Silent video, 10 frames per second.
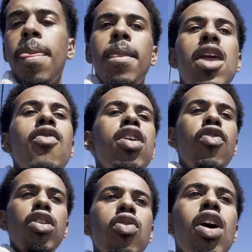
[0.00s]
Even if
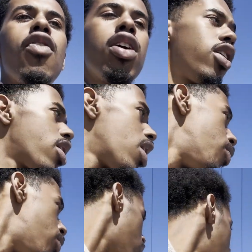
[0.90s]
you do have an income
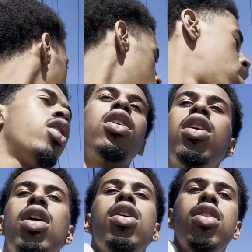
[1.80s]

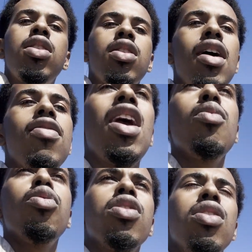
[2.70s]
that's
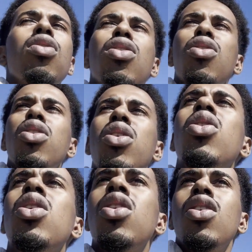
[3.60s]
able to
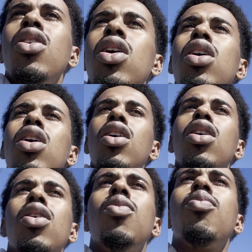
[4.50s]

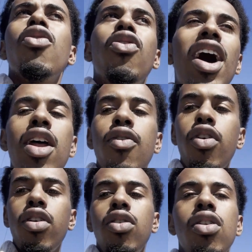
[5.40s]
provide for
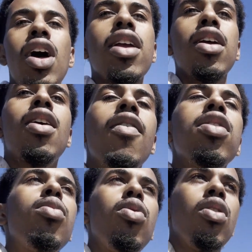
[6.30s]
you, do not get
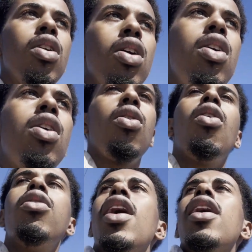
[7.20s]
comfortable
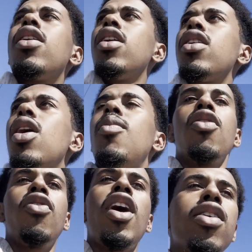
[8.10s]
on that income
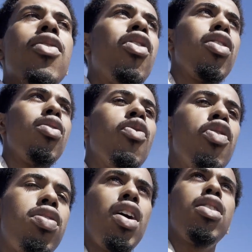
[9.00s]
providing for you if
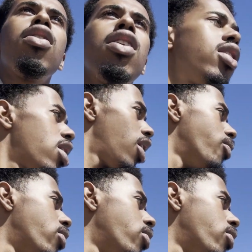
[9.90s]
it's not your income.